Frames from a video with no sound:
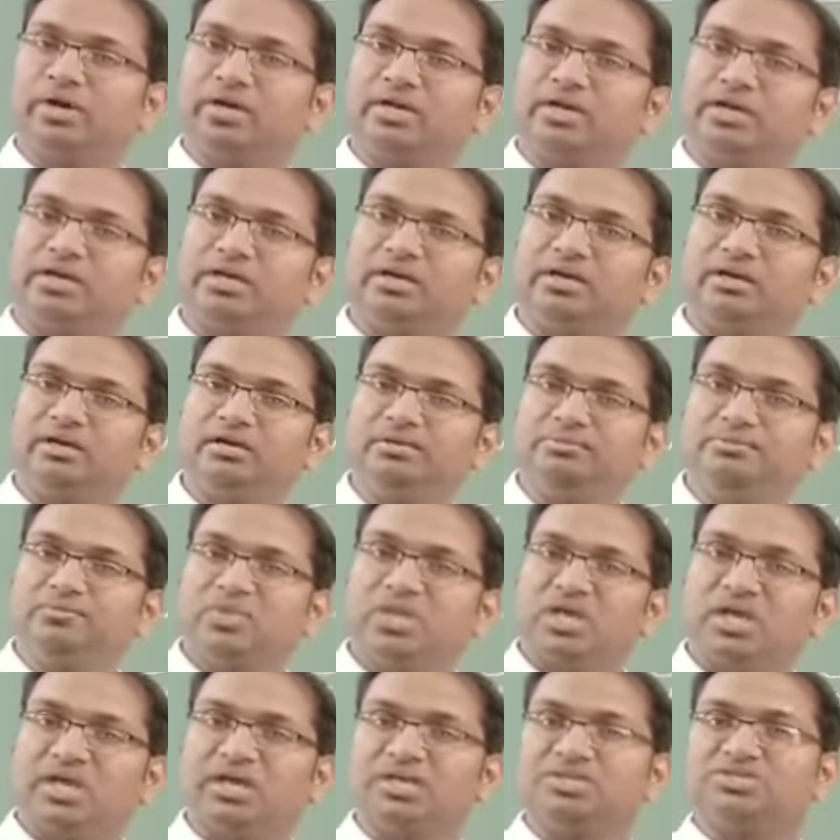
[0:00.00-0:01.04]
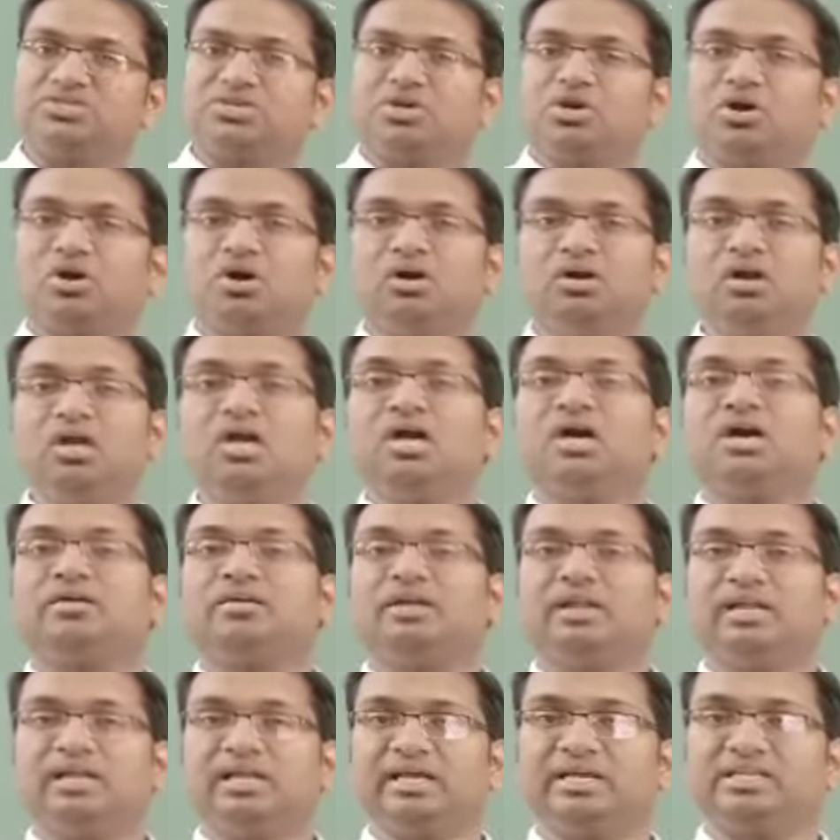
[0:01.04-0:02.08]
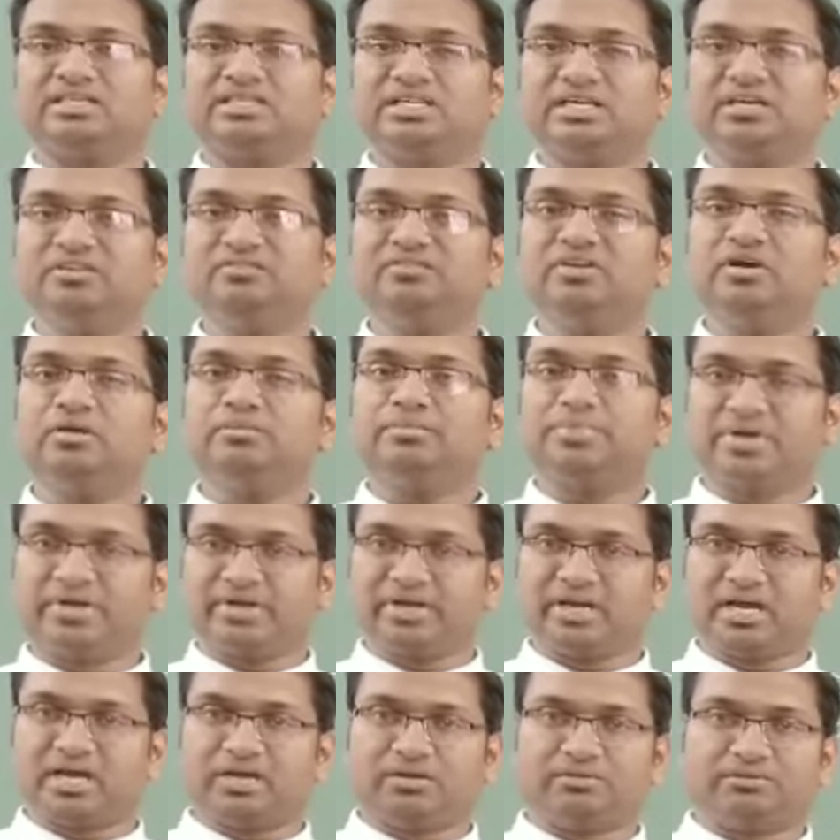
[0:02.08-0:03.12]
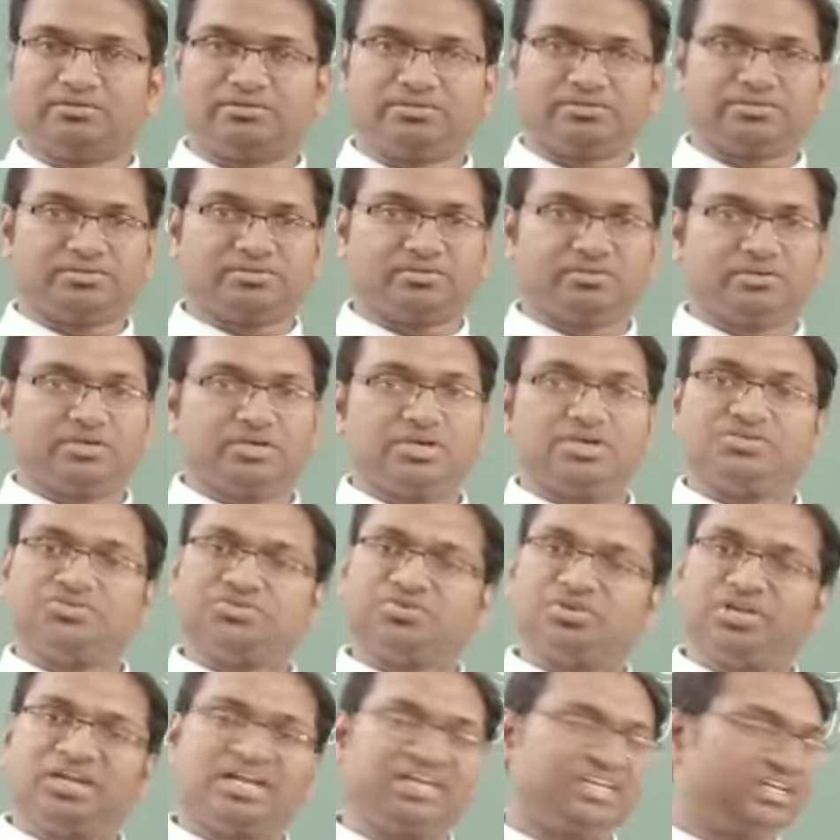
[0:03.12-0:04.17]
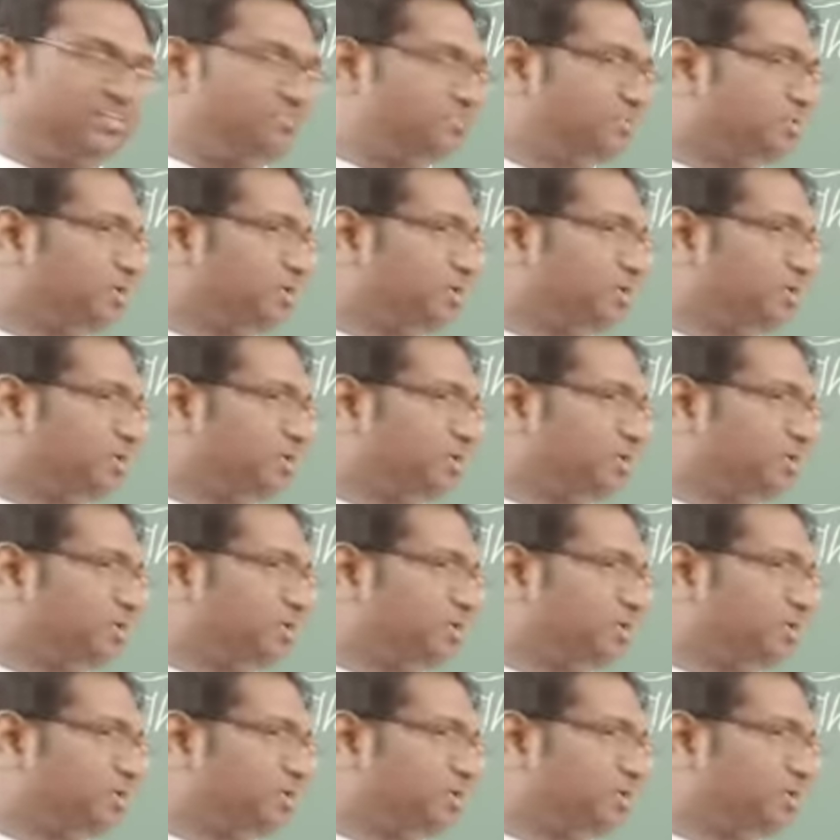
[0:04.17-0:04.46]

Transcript: over here is your relative pronouns. So relative